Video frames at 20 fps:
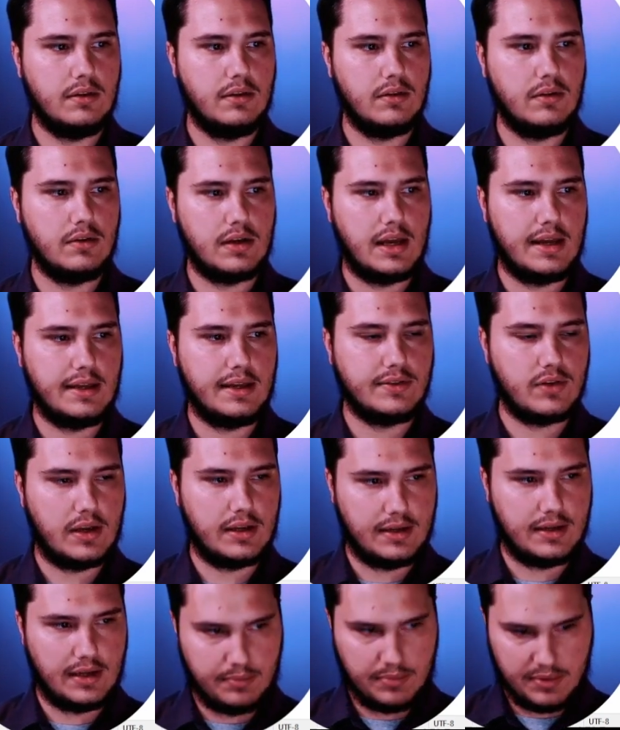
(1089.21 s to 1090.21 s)
okay, so I
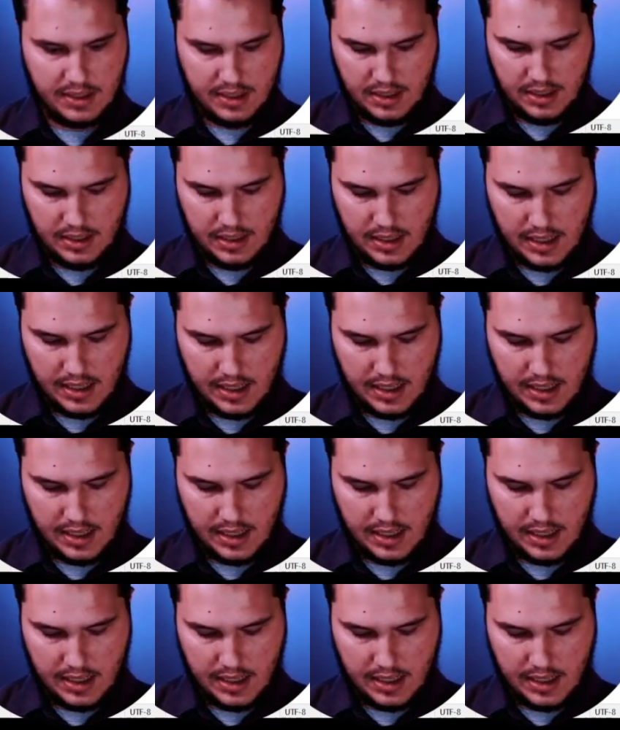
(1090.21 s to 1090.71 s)
type T-H-E-R-E.